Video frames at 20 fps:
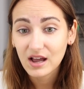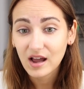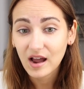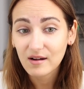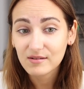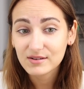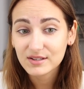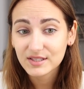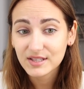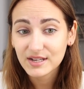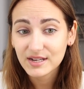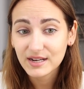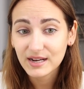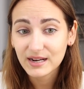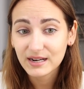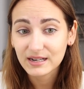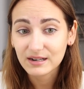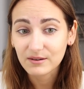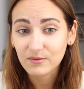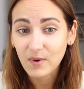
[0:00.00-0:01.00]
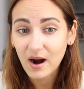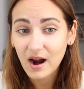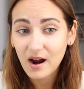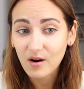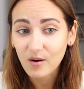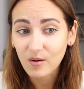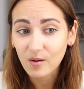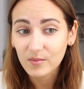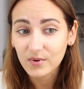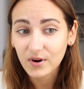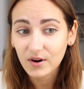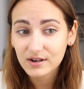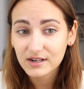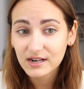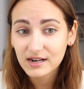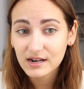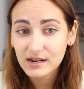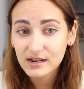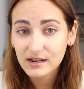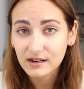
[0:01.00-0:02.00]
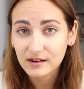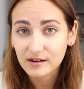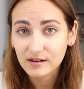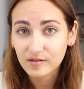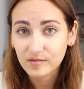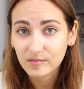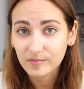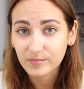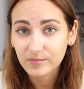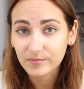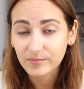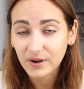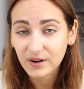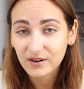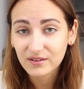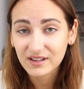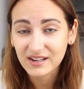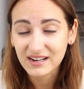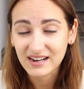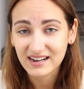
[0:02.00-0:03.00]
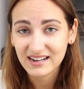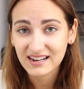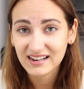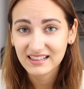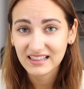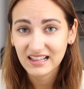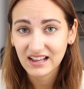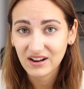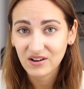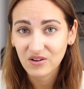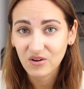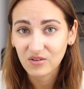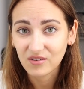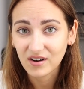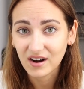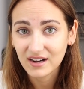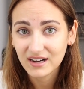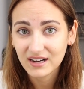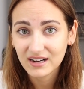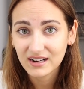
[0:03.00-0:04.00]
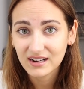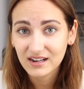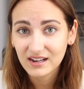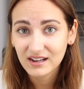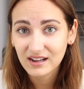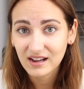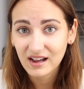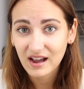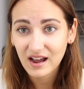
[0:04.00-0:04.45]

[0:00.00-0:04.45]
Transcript: I was thinking, wow, I'm not eating barely anything already.